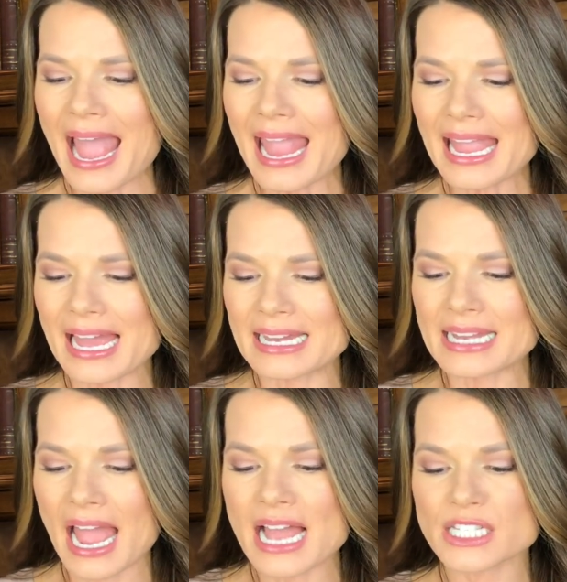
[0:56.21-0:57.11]

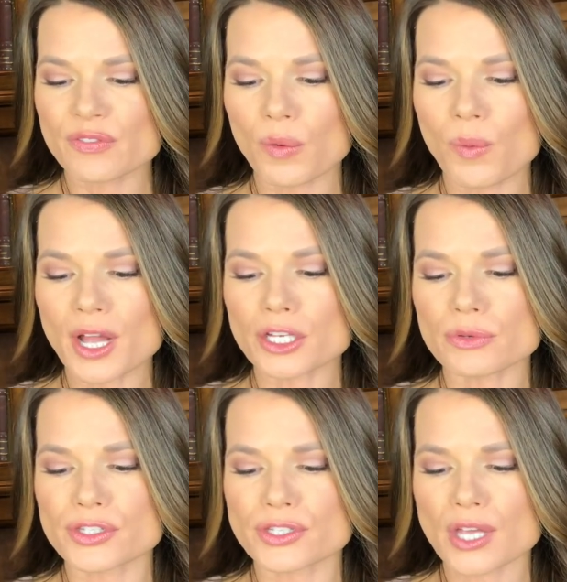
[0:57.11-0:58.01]
And as for what
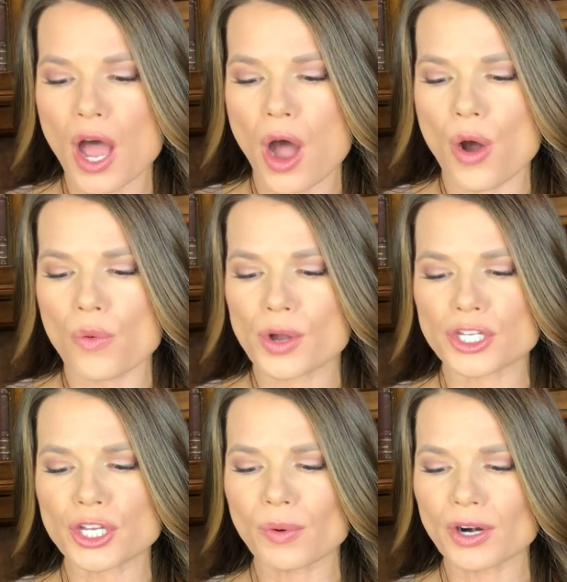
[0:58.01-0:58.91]
you sow,
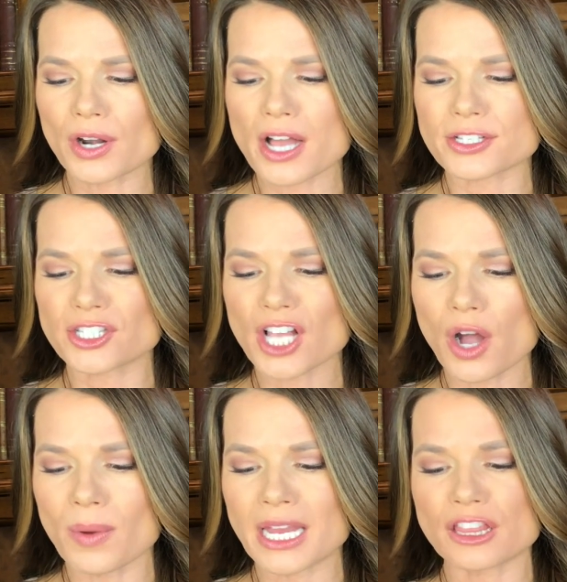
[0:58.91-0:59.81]
you are not
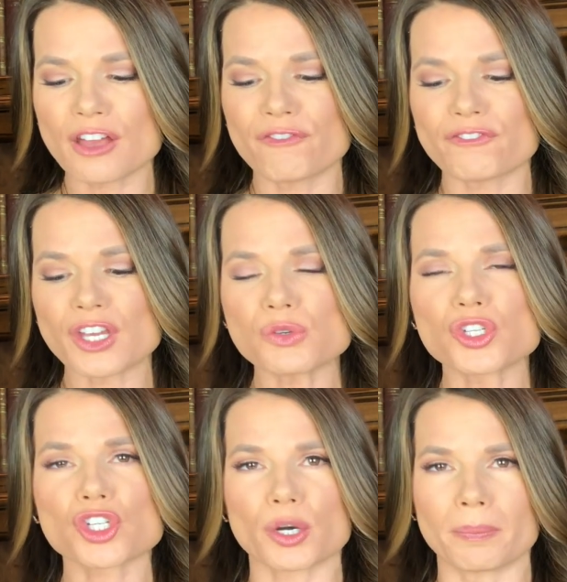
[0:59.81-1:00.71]
sowing the
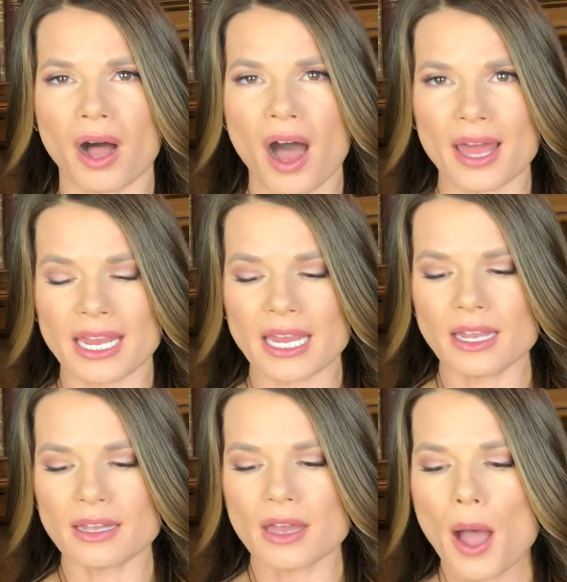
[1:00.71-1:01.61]
future
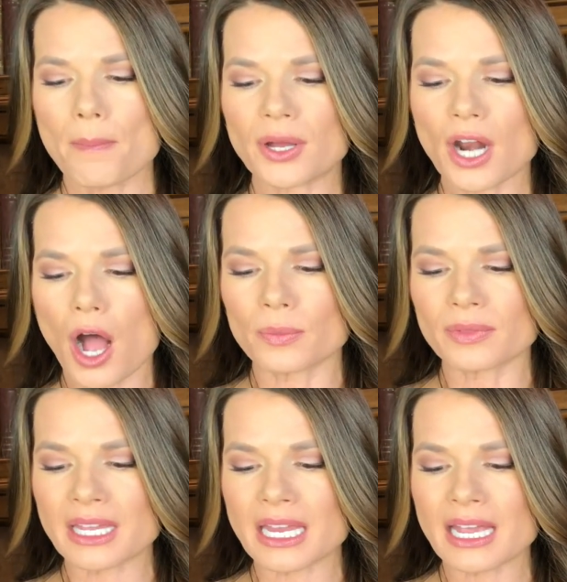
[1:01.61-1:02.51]
body, but
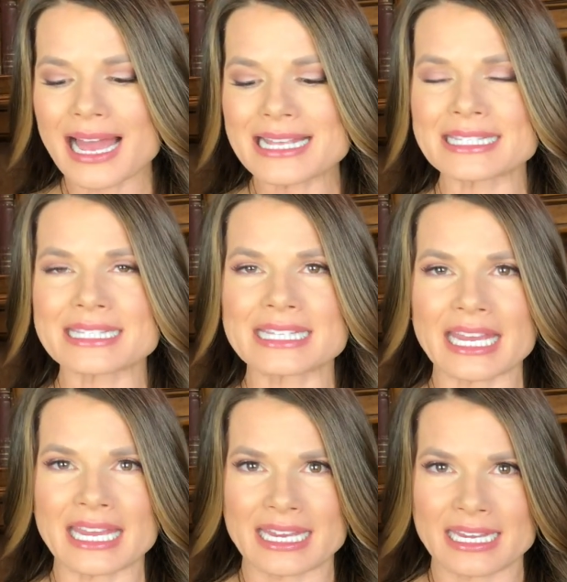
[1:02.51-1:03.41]
only a
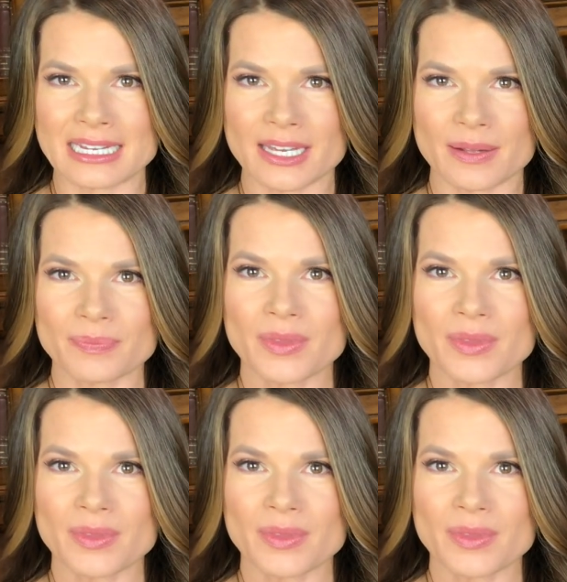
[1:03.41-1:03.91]
seed,